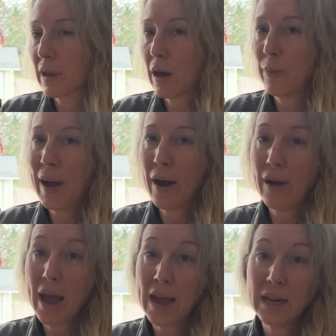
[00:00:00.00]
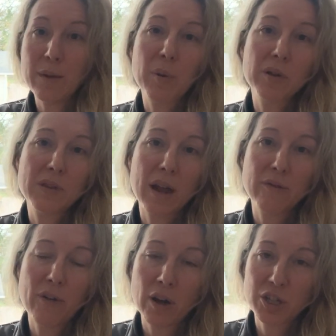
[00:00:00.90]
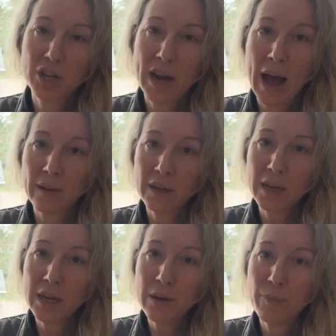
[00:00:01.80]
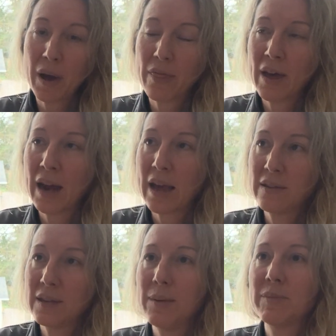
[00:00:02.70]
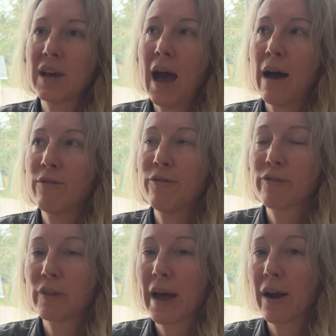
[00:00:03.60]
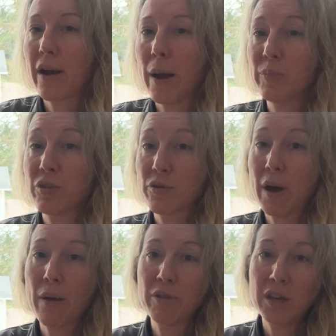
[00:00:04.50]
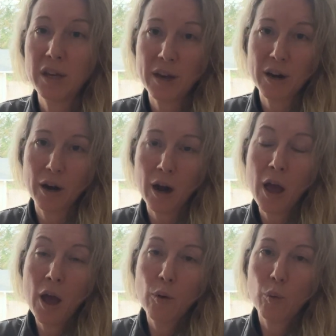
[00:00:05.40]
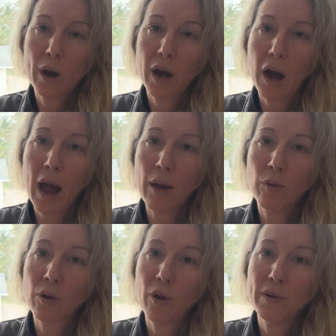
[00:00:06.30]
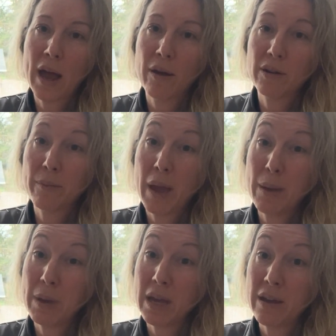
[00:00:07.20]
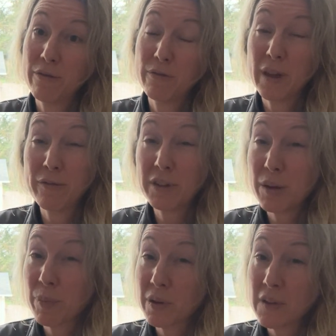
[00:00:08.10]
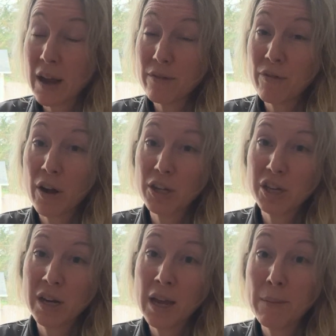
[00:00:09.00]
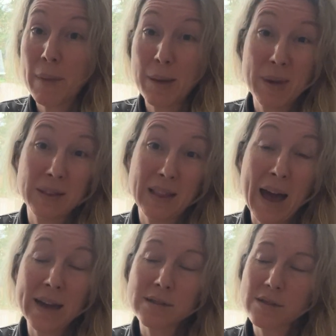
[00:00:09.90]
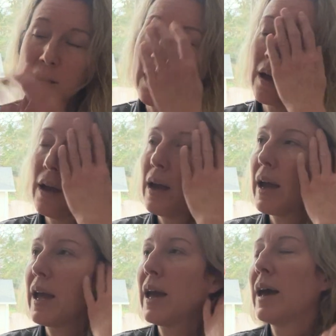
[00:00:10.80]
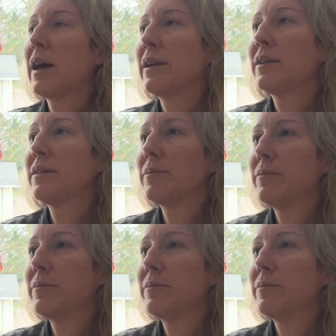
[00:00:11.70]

about 80% functionality, but then I seem to have flare-ups throughout the year where I will go down to maybe 50% functioning, maybe less. And